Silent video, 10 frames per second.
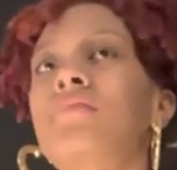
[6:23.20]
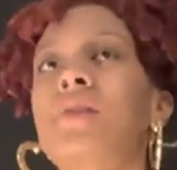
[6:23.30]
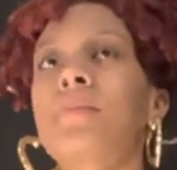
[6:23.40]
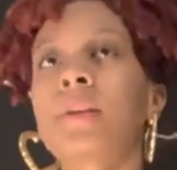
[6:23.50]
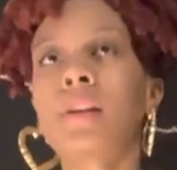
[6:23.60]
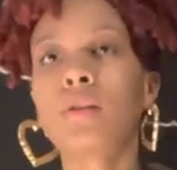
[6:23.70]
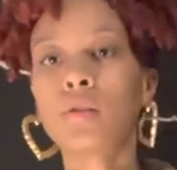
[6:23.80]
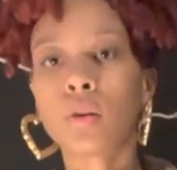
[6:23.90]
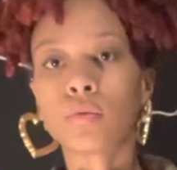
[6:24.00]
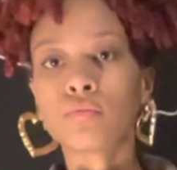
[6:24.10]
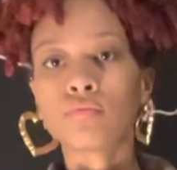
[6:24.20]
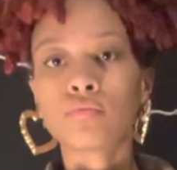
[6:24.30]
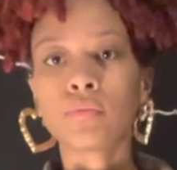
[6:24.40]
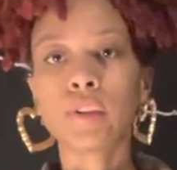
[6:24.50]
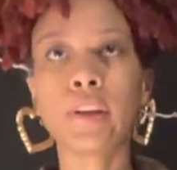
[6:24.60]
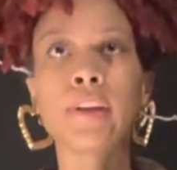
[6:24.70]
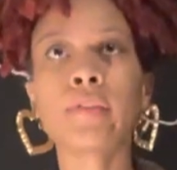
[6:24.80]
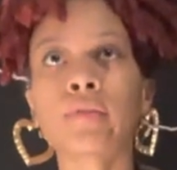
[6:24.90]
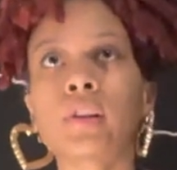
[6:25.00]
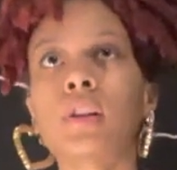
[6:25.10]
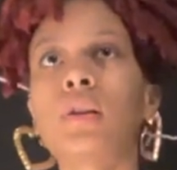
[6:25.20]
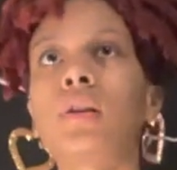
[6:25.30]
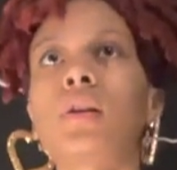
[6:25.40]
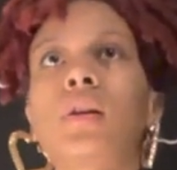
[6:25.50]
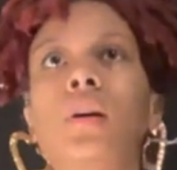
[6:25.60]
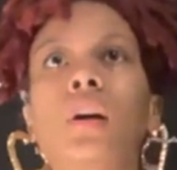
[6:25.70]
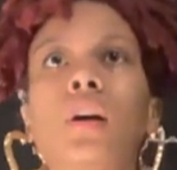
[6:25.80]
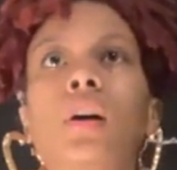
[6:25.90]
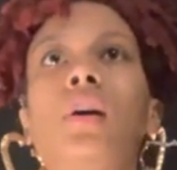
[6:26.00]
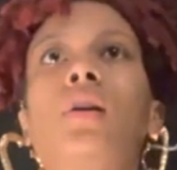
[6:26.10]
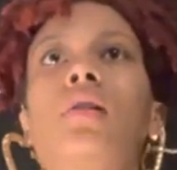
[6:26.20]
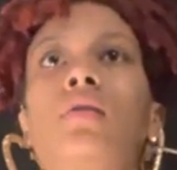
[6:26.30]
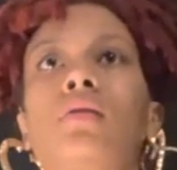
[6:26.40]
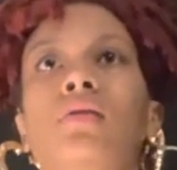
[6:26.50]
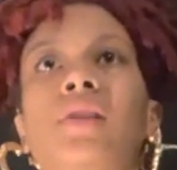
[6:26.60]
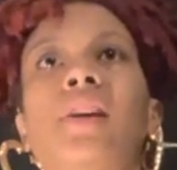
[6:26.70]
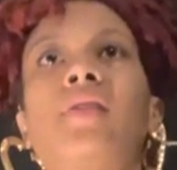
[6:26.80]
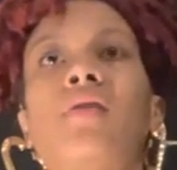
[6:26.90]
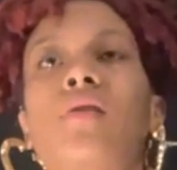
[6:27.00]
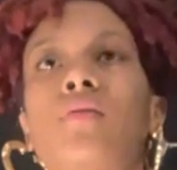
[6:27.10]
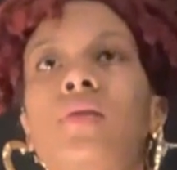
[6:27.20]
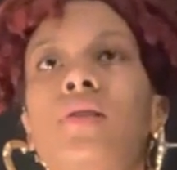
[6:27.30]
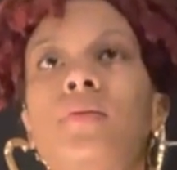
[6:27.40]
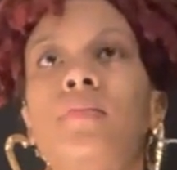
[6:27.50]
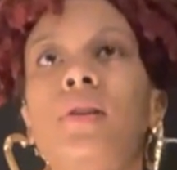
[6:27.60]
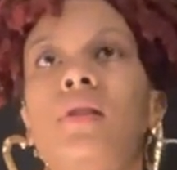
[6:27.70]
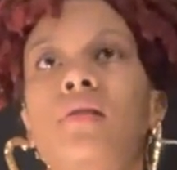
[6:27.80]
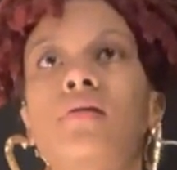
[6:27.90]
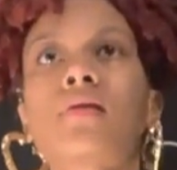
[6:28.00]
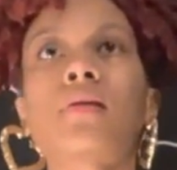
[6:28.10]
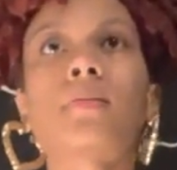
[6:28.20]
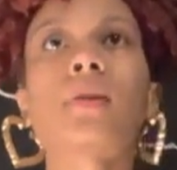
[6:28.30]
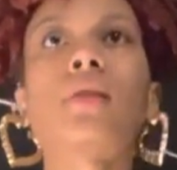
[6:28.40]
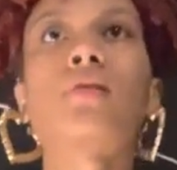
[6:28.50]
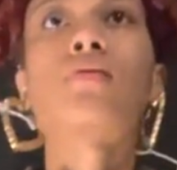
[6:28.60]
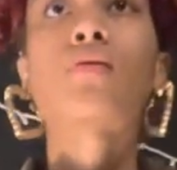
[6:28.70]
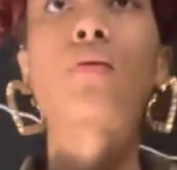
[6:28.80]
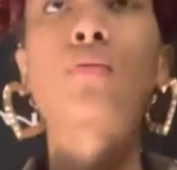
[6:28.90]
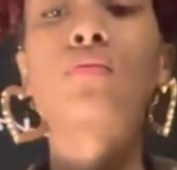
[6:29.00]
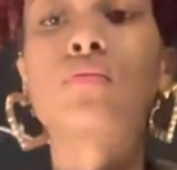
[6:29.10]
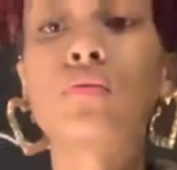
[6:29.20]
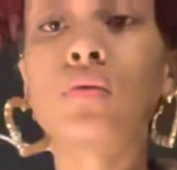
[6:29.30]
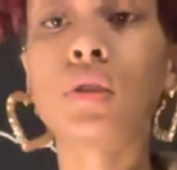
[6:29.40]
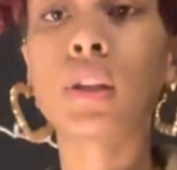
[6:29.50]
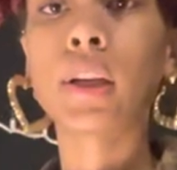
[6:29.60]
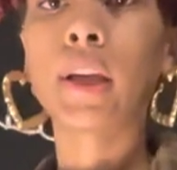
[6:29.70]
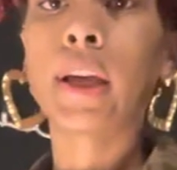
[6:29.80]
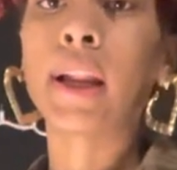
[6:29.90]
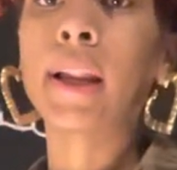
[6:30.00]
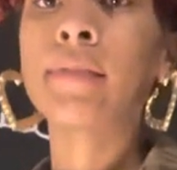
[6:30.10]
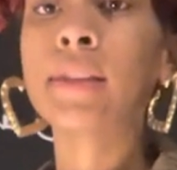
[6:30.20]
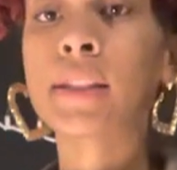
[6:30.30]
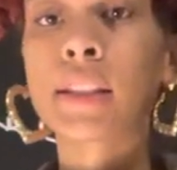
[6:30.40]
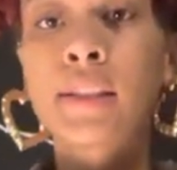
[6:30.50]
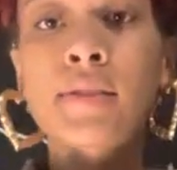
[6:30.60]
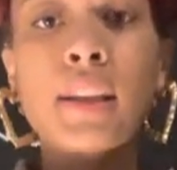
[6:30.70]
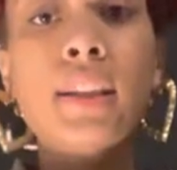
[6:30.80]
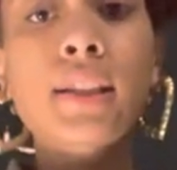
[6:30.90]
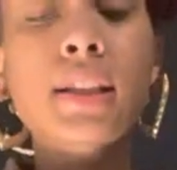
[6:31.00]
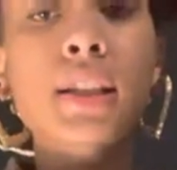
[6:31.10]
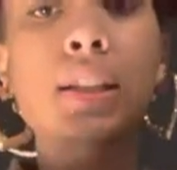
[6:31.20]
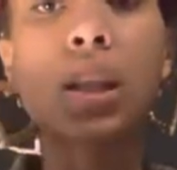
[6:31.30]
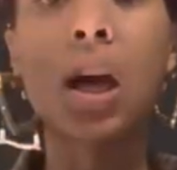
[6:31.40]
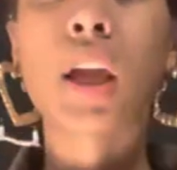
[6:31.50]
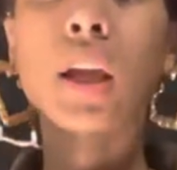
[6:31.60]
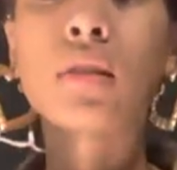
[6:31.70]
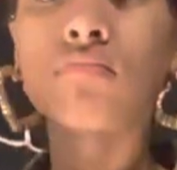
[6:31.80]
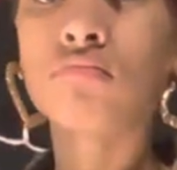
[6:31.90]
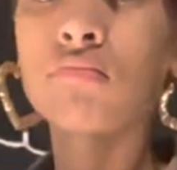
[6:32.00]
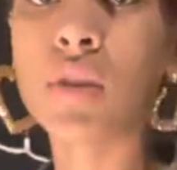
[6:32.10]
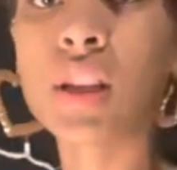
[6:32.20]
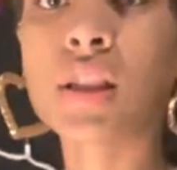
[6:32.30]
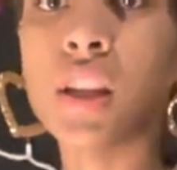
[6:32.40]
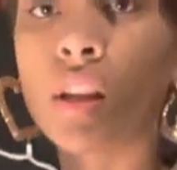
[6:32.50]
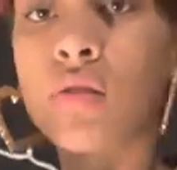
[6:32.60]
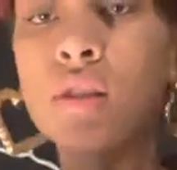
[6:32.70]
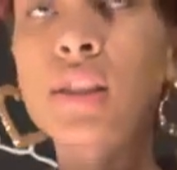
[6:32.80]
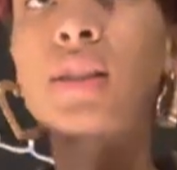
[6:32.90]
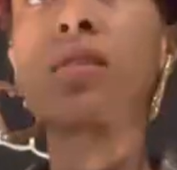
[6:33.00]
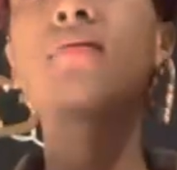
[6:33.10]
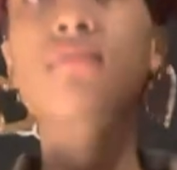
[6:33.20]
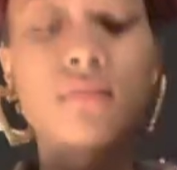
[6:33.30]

something you know different i don't have to always be something so and i love the sleeves like this because like it's cute it's